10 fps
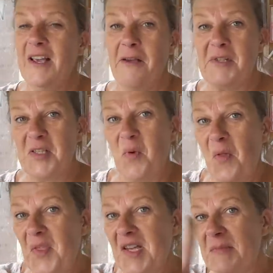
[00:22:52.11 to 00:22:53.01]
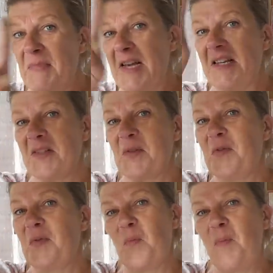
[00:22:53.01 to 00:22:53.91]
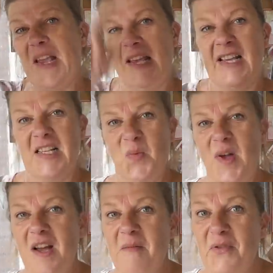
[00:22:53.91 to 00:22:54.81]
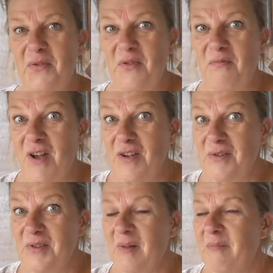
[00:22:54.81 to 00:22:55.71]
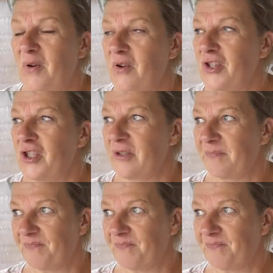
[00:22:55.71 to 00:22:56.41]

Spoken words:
It was the one that's been sort of making its way up through the rose bush.